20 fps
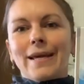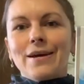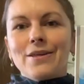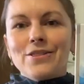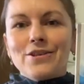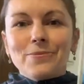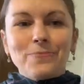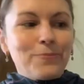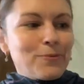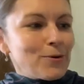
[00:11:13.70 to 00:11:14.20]

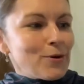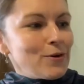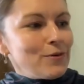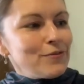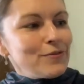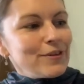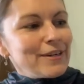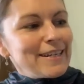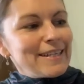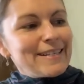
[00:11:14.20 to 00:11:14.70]
The
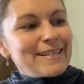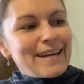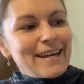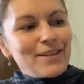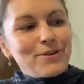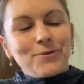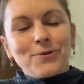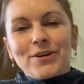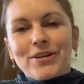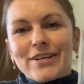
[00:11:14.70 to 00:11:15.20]
Prophet,
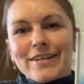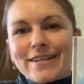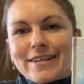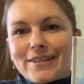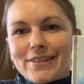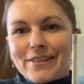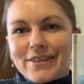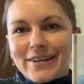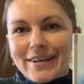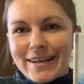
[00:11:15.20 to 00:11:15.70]
an
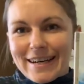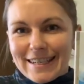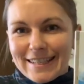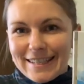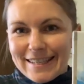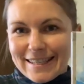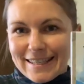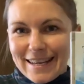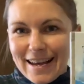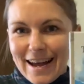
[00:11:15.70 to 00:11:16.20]
oracle
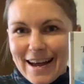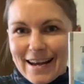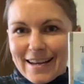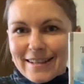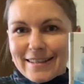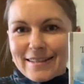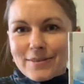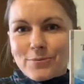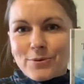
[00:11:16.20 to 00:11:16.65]
card set,